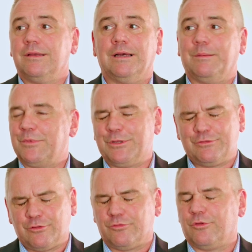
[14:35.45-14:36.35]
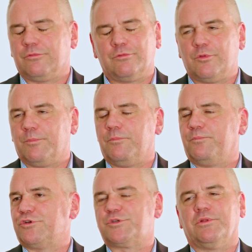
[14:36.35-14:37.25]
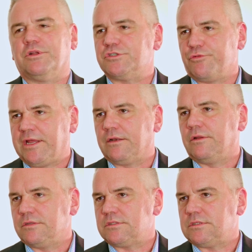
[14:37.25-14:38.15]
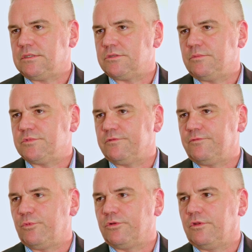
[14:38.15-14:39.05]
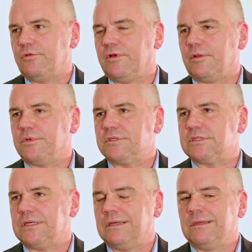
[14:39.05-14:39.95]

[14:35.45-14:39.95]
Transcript: the possibilities are endless in terms of what the developments are.